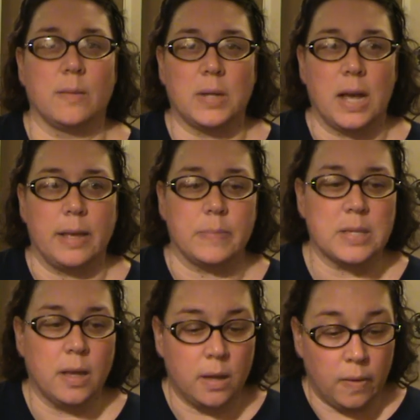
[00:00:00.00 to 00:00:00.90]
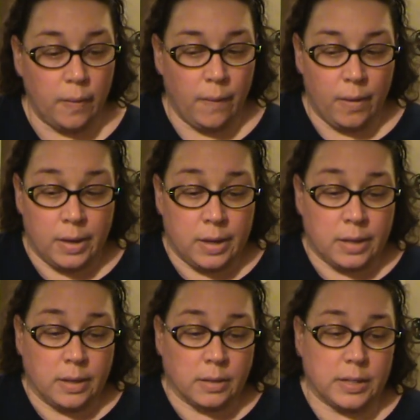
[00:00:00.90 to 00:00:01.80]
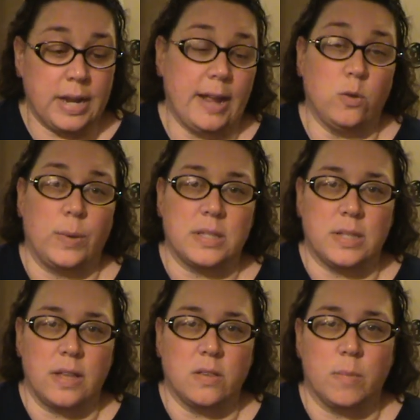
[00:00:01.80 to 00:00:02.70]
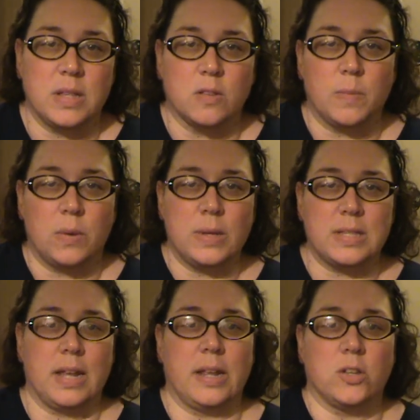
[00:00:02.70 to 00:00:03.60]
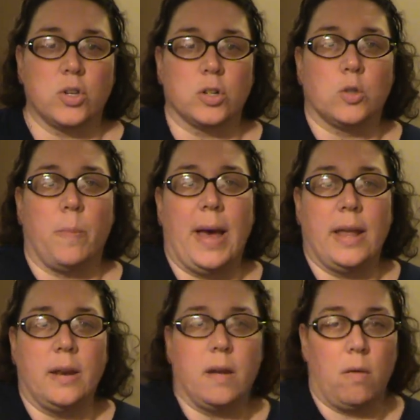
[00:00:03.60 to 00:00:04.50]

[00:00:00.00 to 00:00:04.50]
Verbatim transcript: sometimes tonight's Wednesday, so that means it's midweek study at church, but,